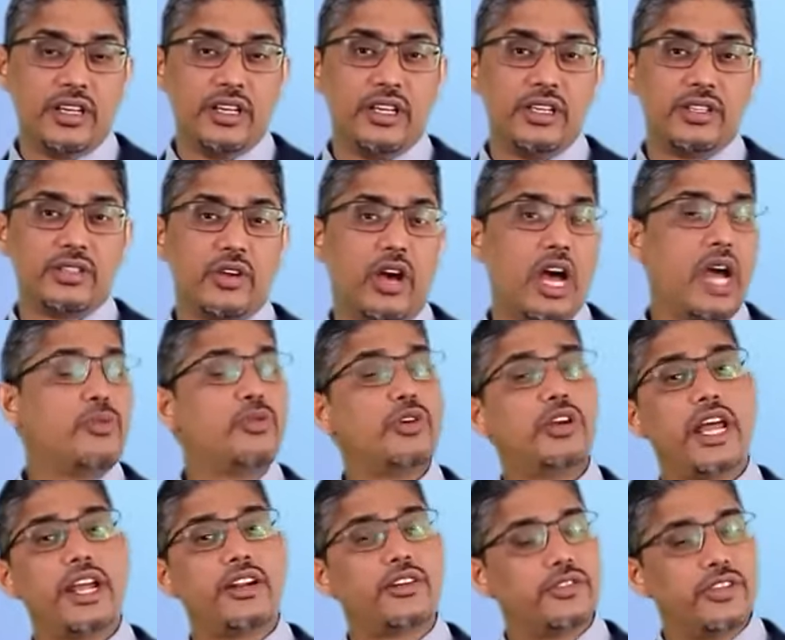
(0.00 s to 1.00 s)
So I would
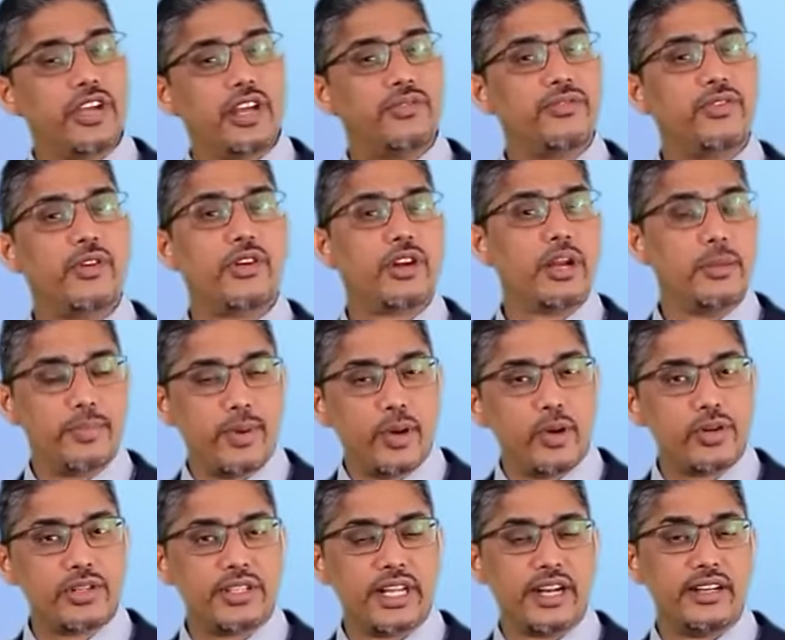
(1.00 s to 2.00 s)
like to therefore
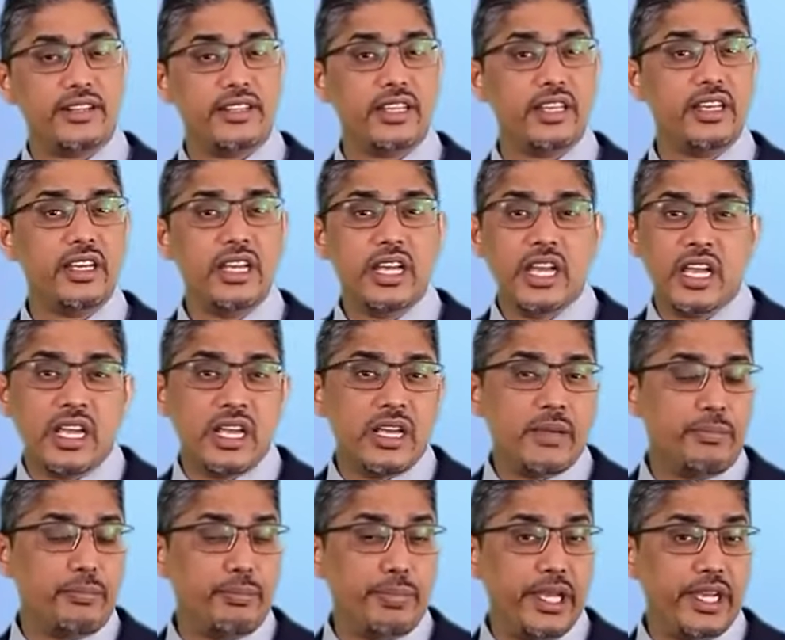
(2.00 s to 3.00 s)
report that the
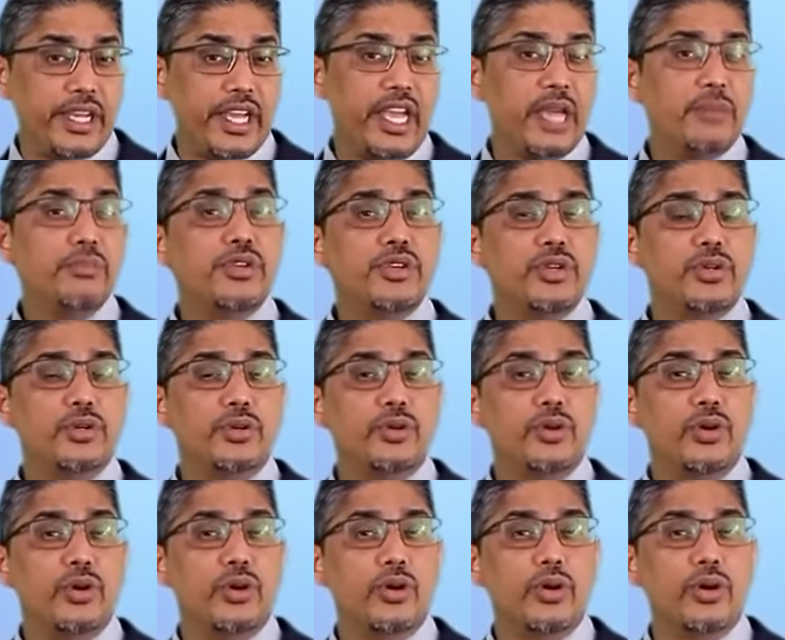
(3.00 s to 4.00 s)
PKM2
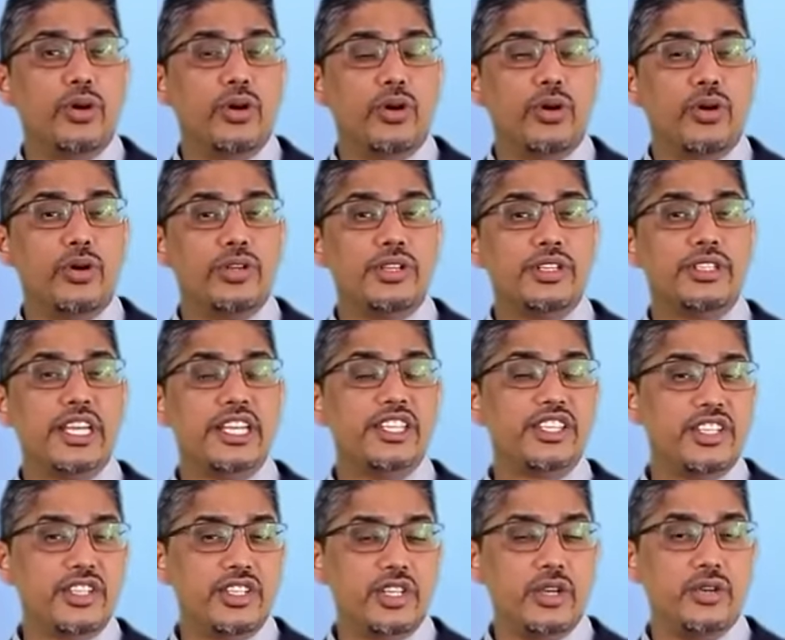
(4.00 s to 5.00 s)

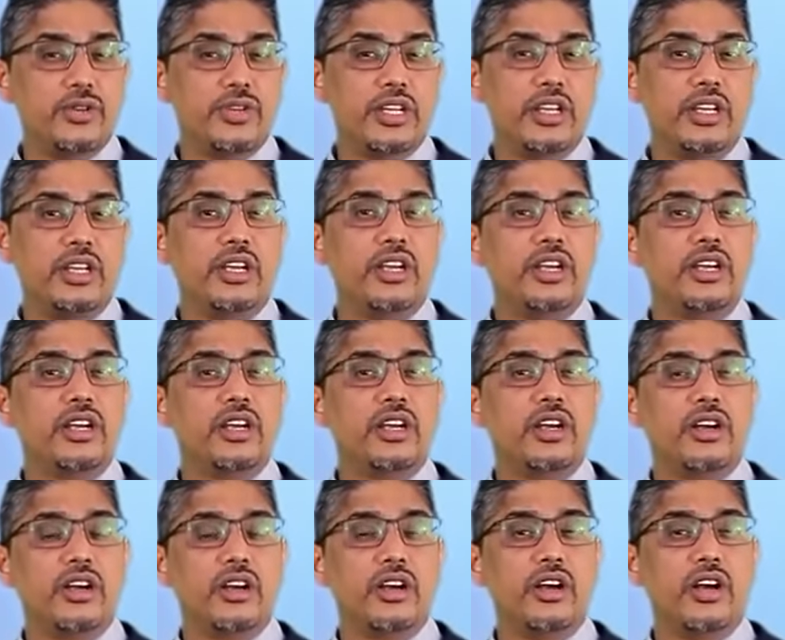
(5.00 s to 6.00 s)
sensitivity
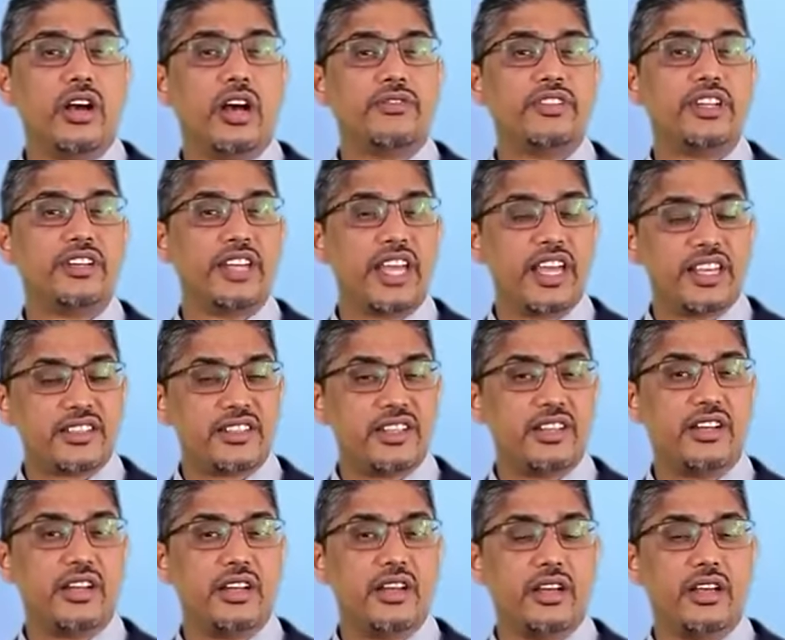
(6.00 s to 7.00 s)
of the test
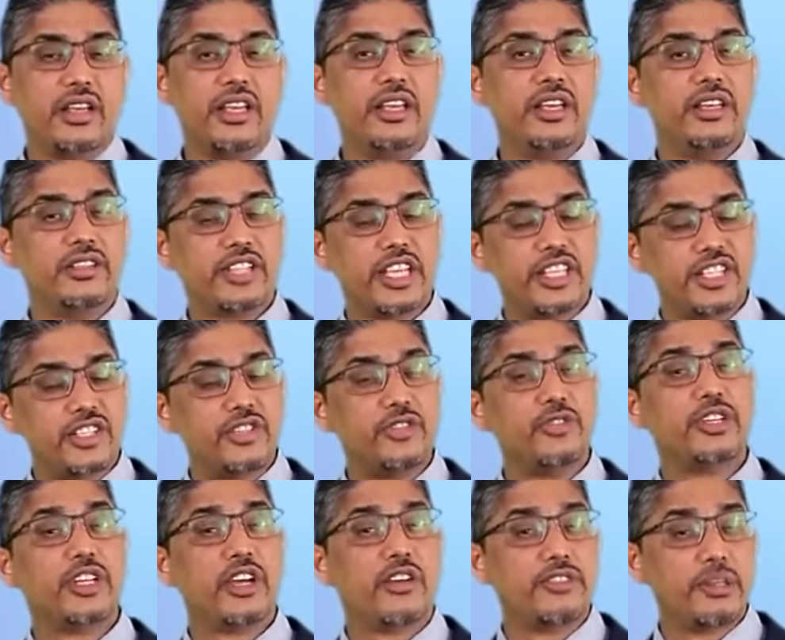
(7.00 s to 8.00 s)
in
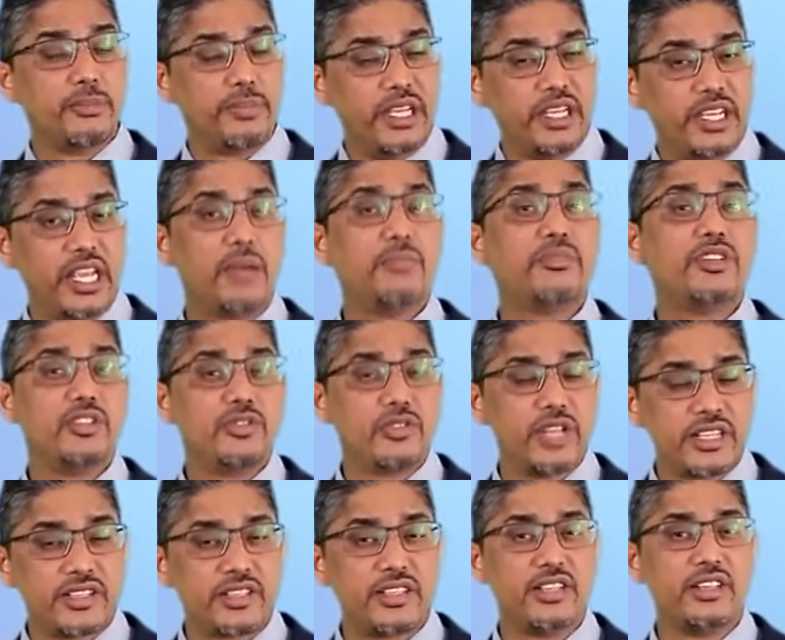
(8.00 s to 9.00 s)
sensitivity of the PKM2
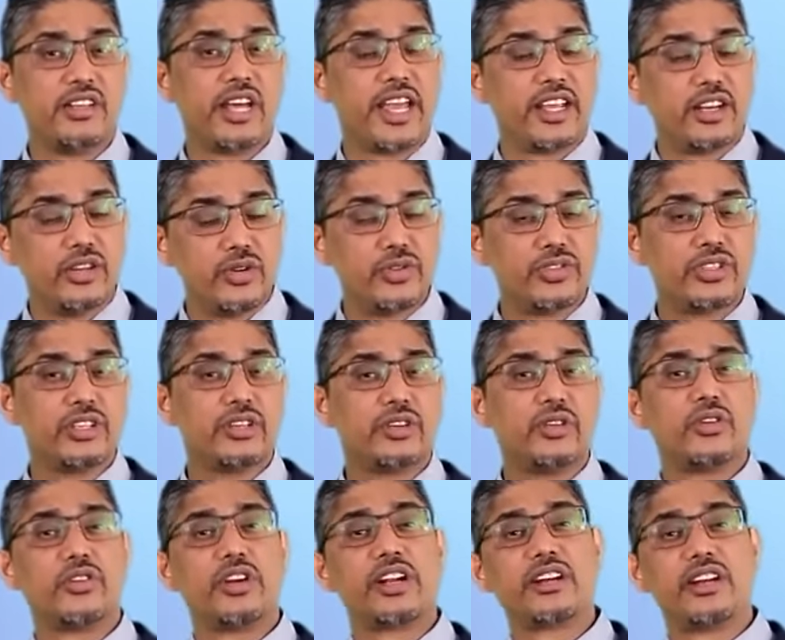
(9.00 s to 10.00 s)
test in diagnosing
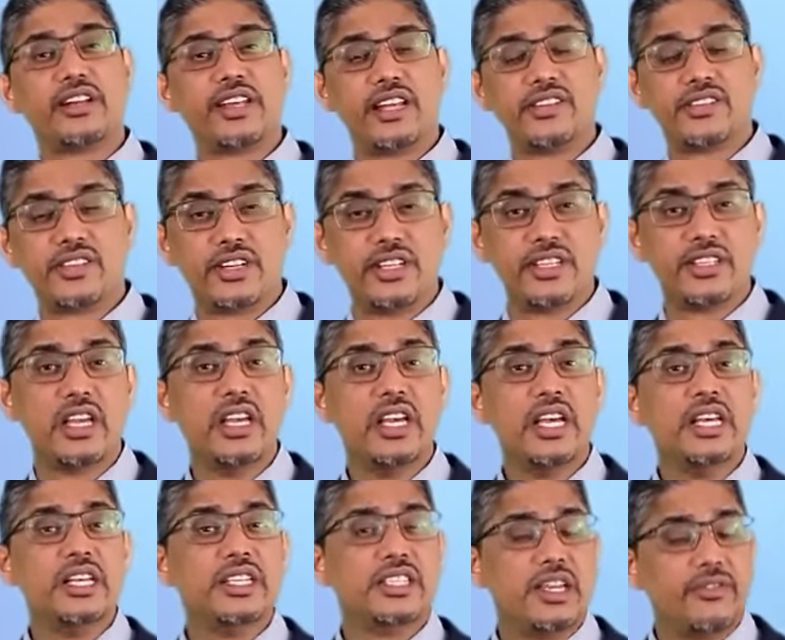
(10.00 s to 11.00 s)
colorectal cancer is
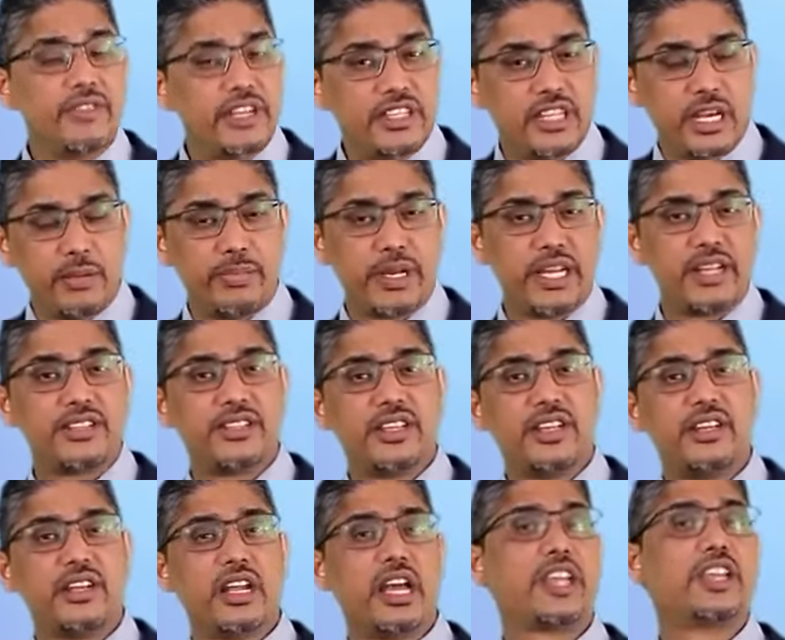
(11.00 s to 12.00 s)

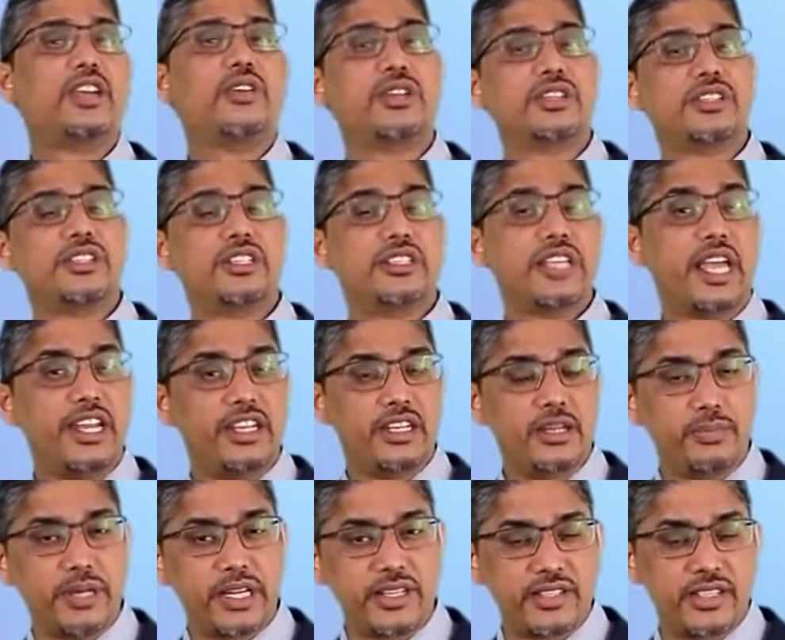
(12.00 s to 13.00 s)
73%, accuracy is
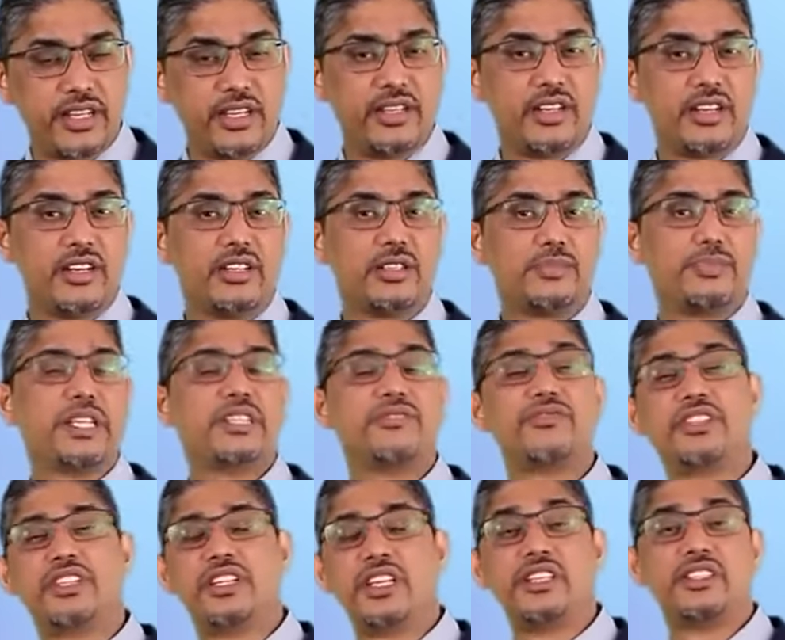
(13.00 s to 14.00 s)
80%, and
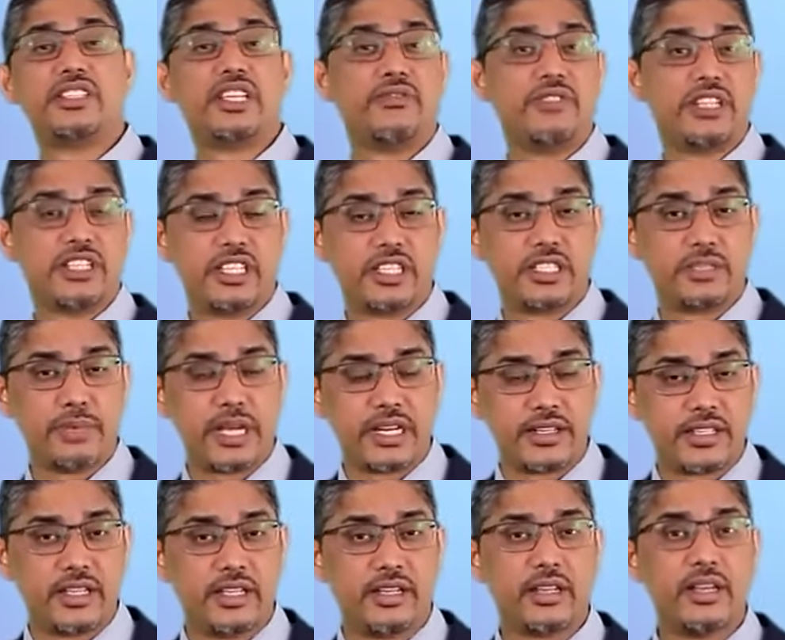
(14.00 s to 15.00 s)
specificity is
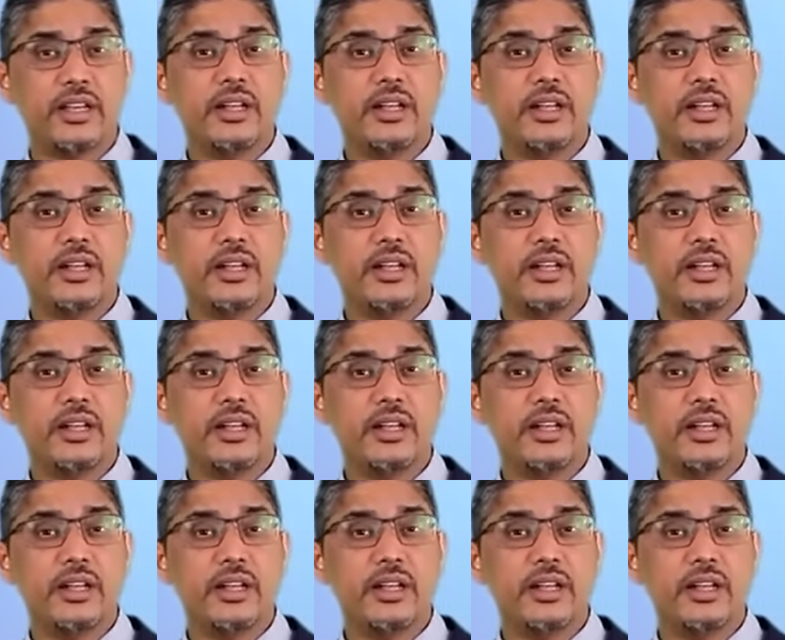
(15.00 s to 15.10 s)
76%.